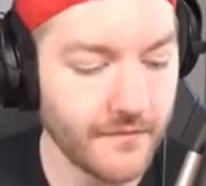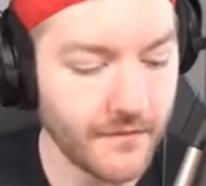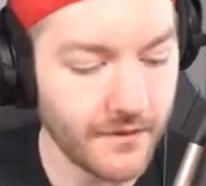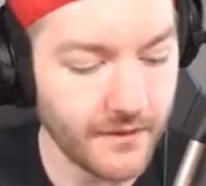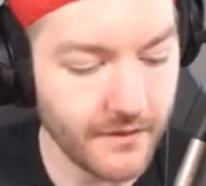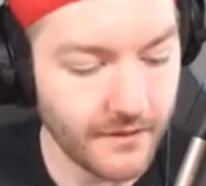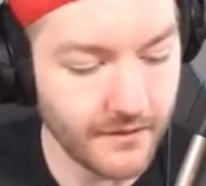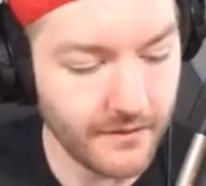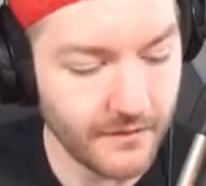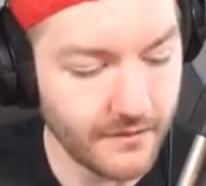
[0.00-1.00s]

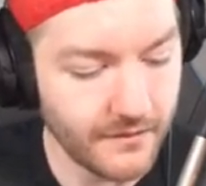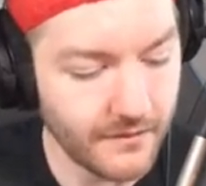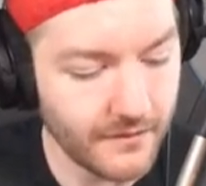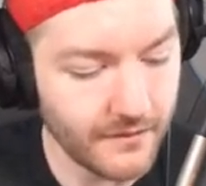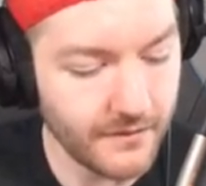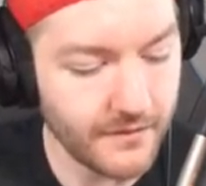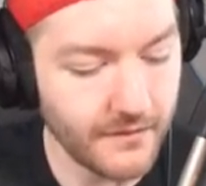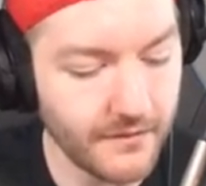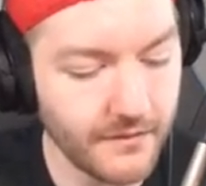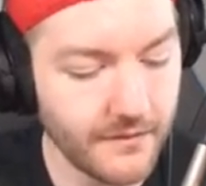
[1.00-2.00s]

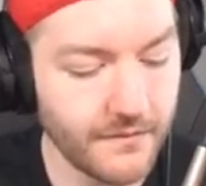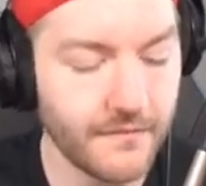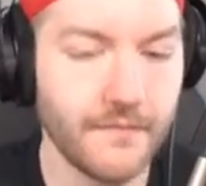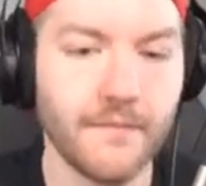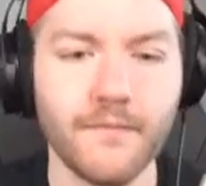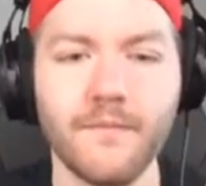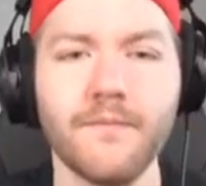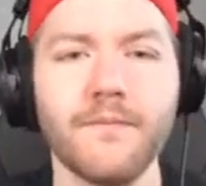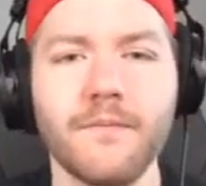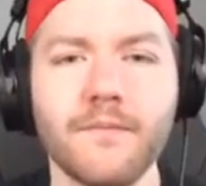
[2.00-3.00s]

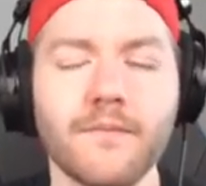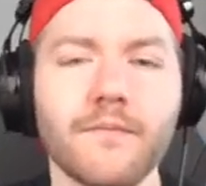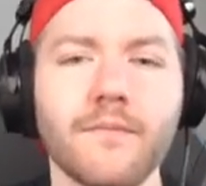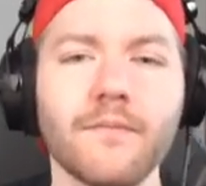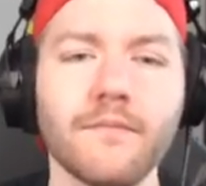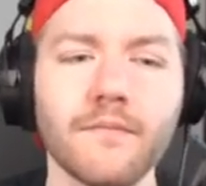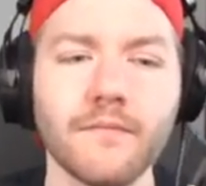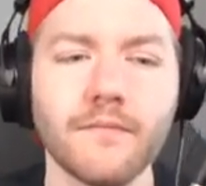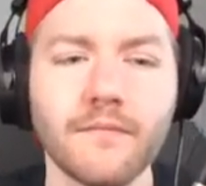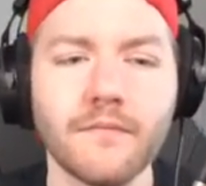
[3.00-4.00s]

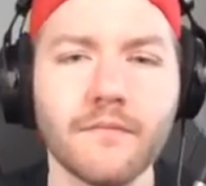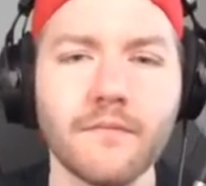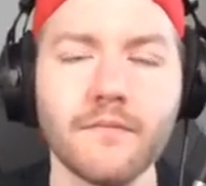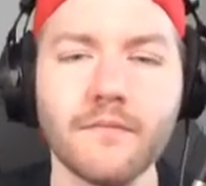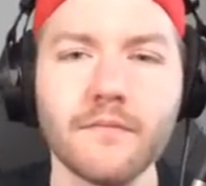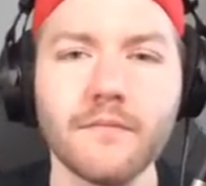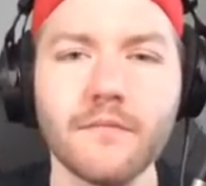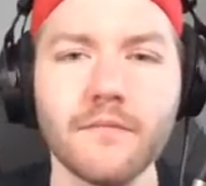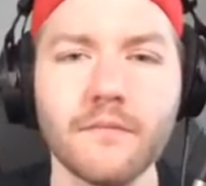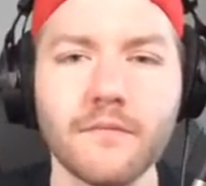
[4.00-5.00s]

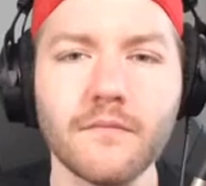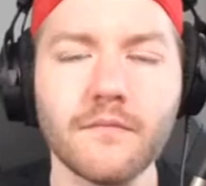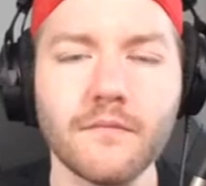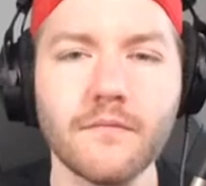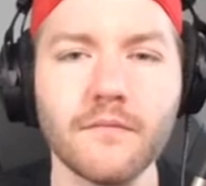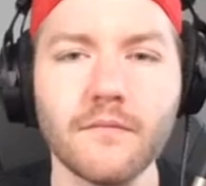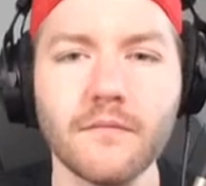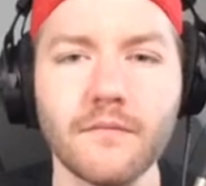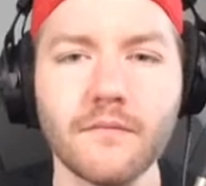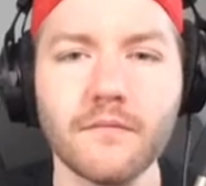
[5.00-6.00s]

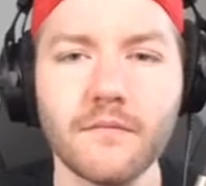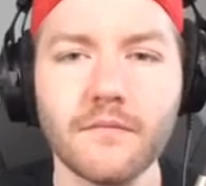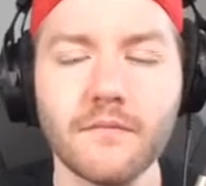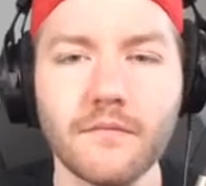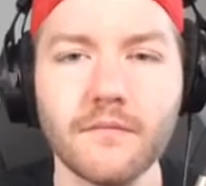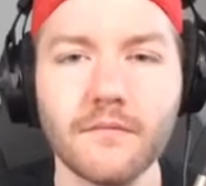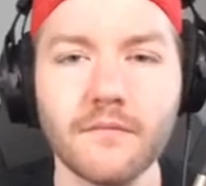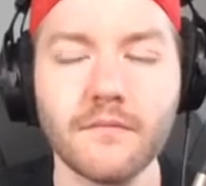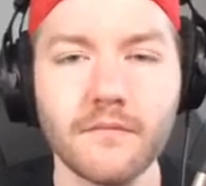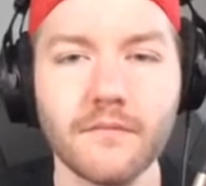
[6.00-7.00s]

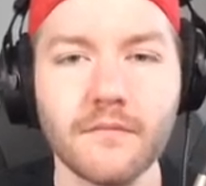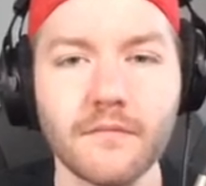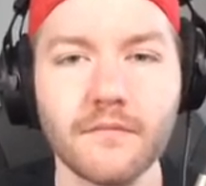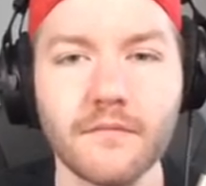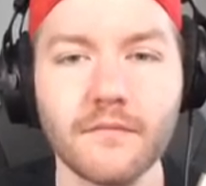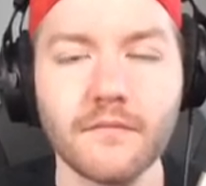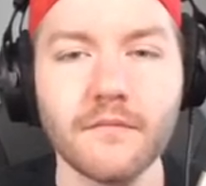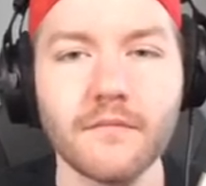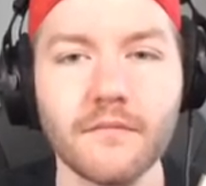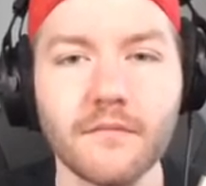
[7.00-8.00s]
[no speech]